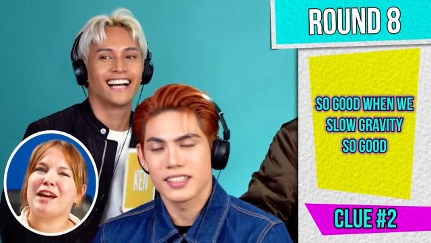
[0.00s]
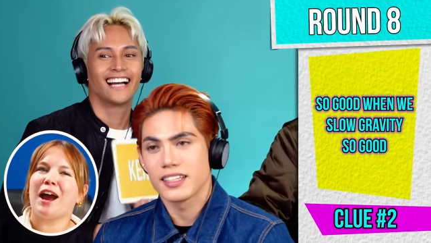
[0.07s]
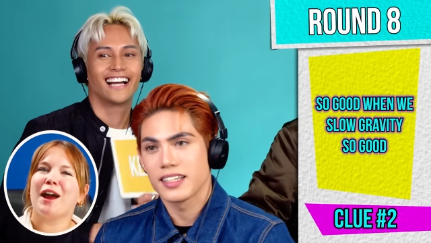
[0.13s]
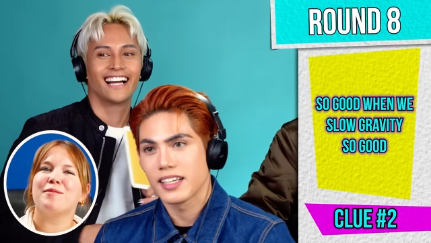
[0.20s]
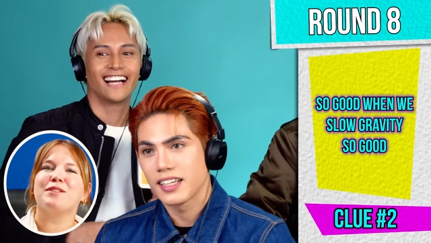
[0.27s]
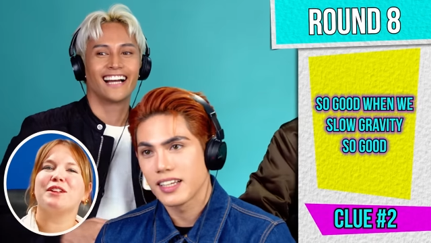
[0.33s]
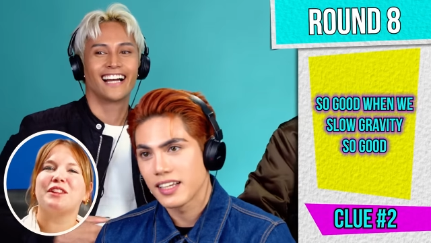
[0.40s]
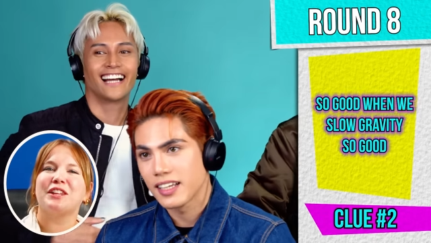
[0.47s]

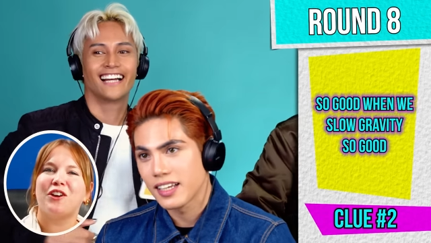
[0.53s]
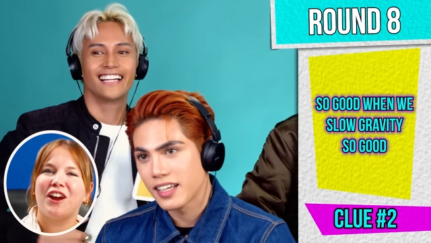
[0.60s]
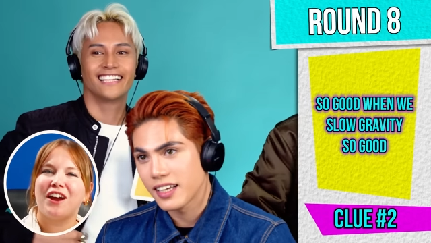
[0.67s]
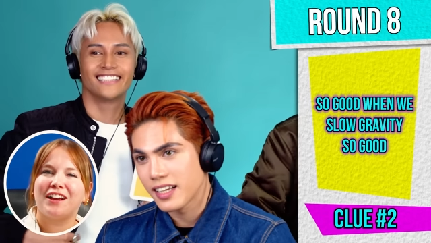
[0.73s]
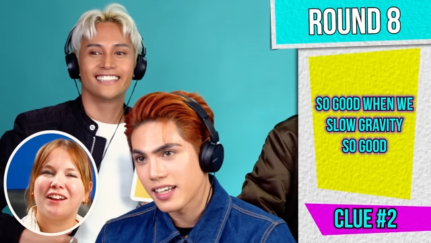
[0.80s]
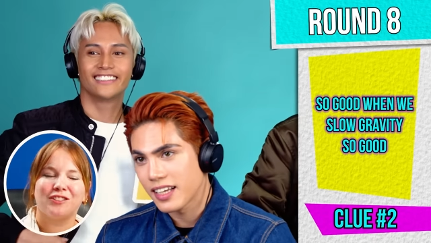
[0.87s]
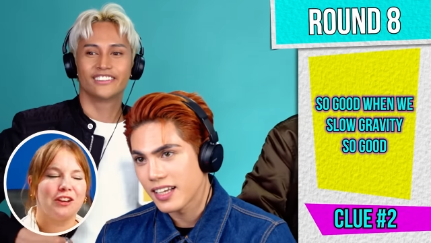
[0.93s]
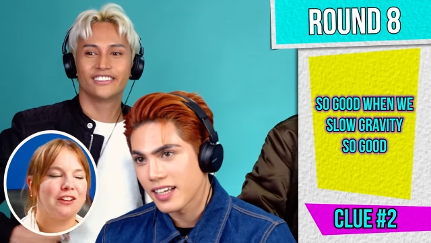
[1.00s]
Speaker 1: time
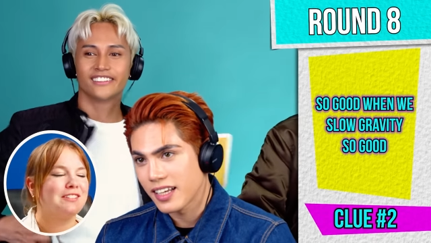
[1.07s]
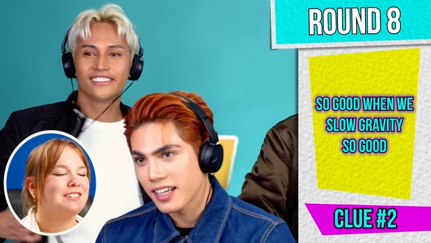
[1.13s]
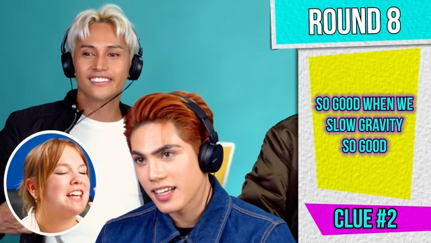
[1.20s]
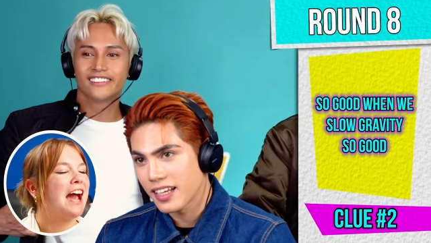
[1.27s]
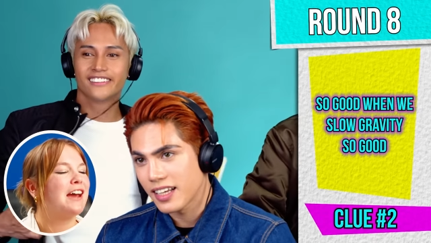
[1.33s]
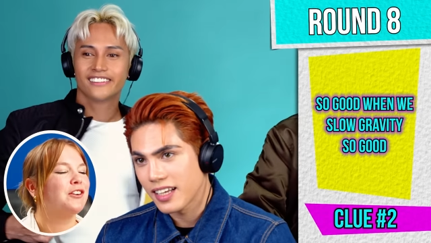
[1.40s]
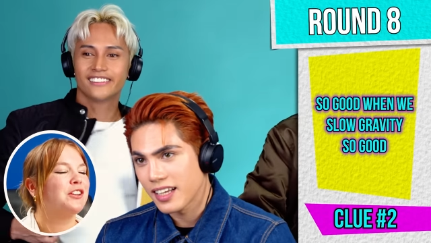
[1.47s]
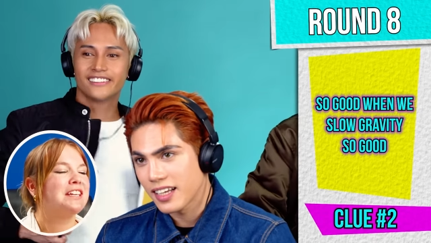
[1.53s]
the
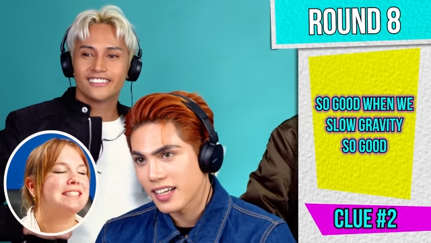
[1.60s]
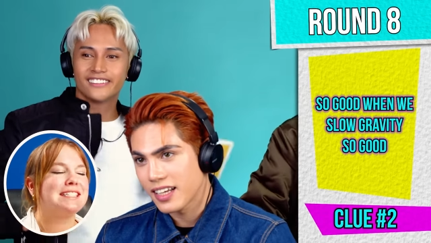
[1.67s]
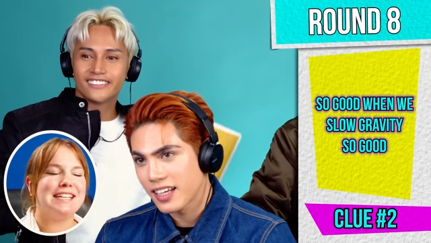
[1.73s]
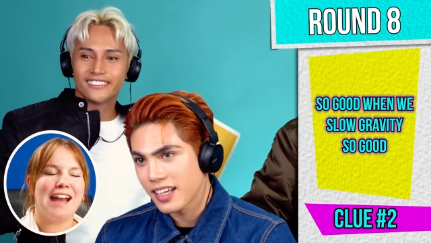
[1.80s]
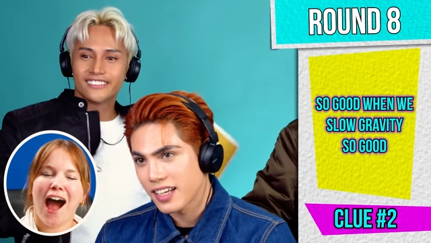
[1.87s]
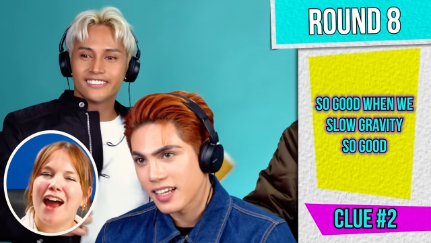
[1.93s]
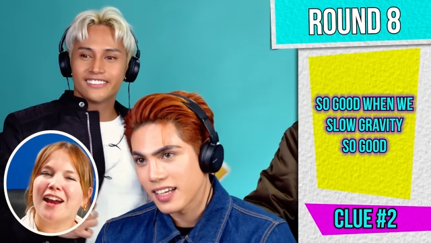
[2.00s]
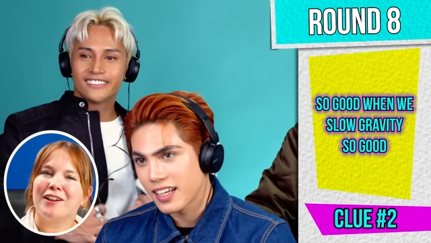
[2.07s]
title
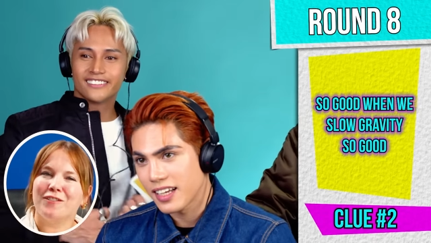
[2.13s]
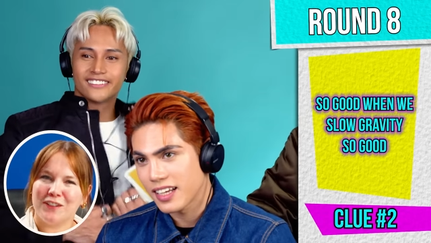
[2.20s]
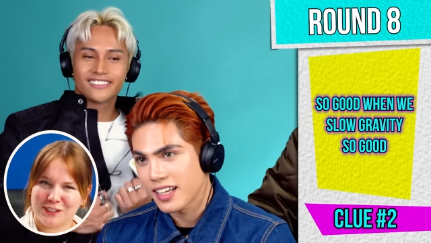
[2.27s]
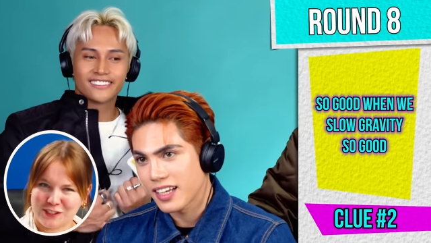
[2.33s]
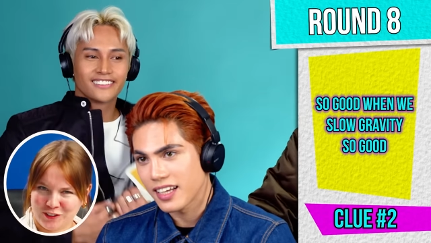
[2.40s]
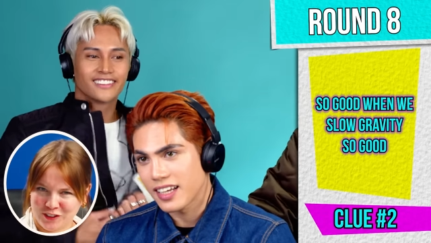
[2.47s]
is not in this